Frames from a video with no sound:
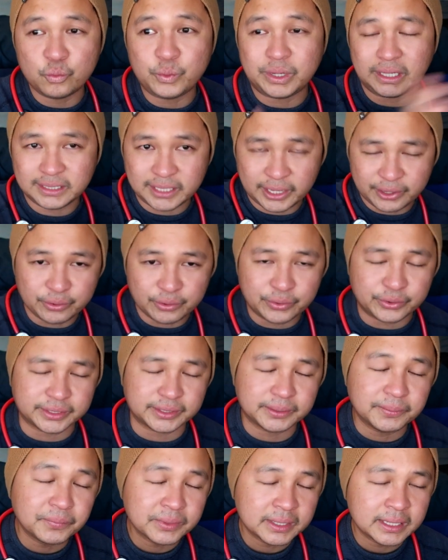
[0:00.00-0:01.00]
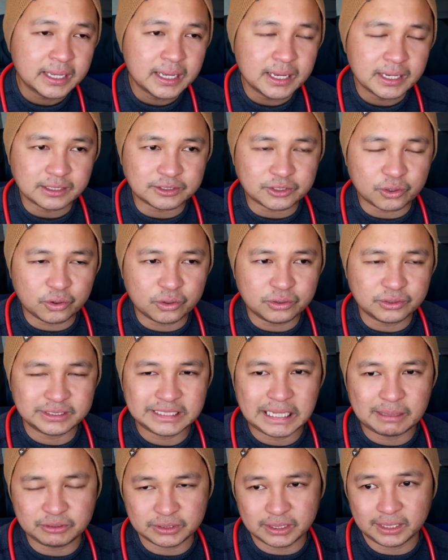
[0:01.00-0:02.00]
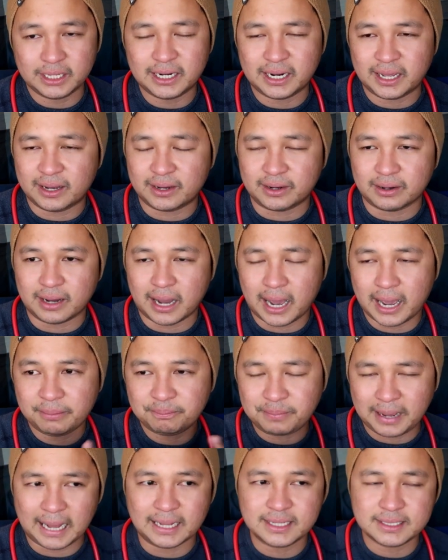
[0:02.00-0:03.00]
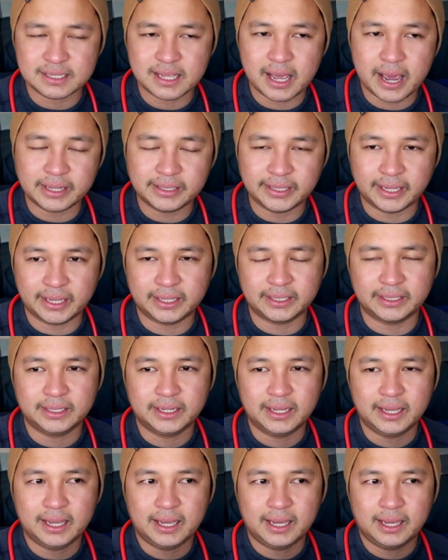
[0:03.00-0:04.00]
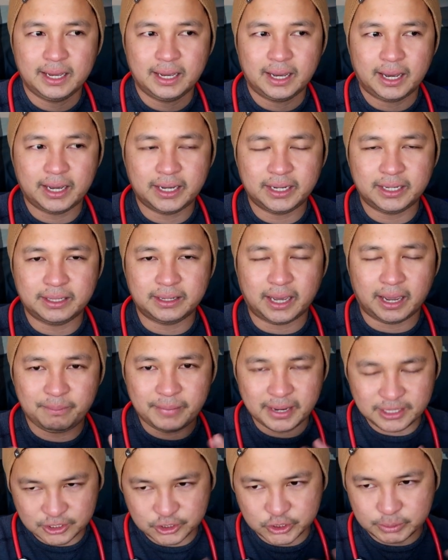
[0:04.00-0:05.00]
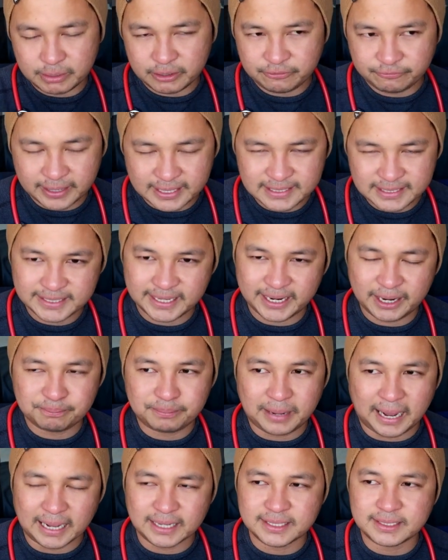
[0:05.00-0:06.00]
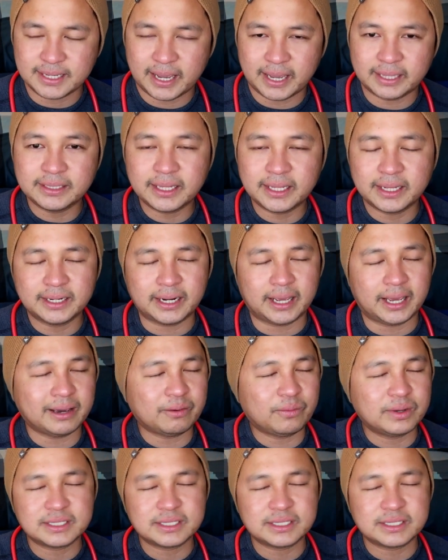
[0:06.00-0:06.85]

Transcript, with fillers: week na yon. So nung sinabi ko nila, I passed. And then, I mentioned to my friends that I passed, and then it